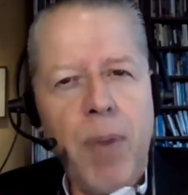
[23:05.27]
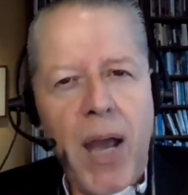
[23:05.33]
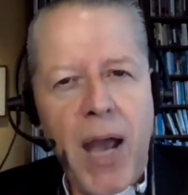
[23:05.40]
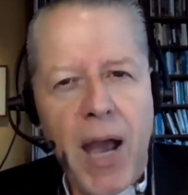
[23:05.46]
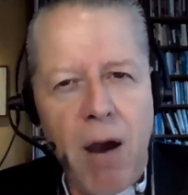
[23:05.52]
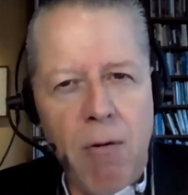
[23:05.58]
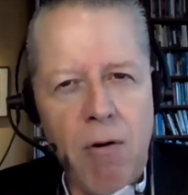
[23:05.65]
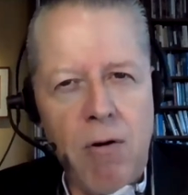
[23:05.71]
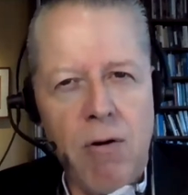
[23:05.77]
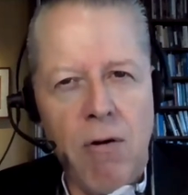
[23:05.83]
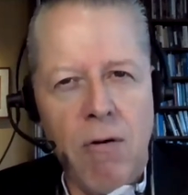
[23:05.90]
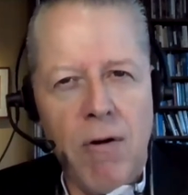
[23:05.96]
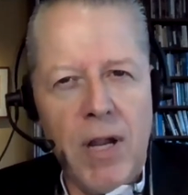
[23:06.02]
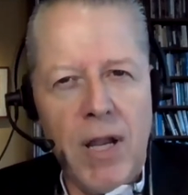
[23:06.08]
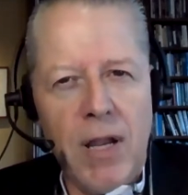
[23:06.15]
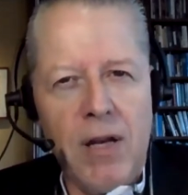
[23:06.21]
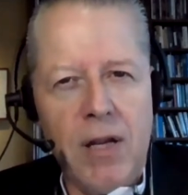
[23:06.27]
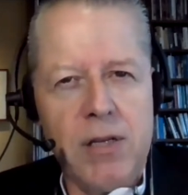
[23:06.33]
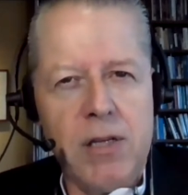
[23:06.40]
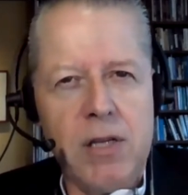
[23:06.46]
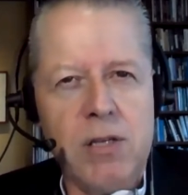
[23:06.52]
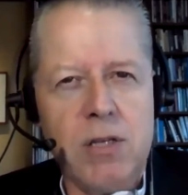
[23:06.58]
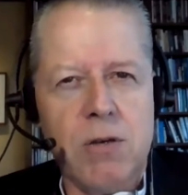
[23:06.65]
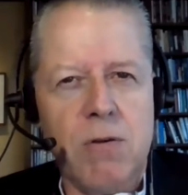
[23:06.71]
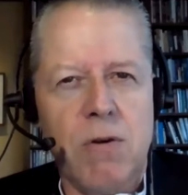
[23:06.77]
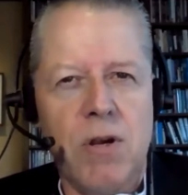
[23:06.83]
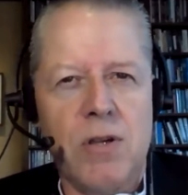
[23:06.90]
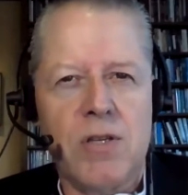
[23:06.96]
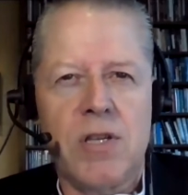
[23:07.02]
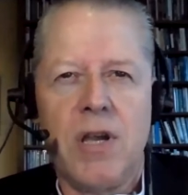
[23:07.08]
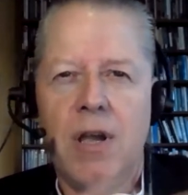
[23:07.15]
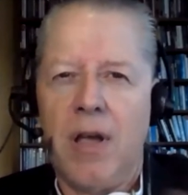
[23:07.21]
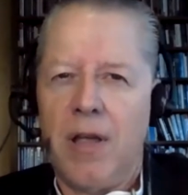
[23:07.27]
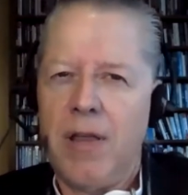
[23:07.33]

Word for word: power-oriented discourse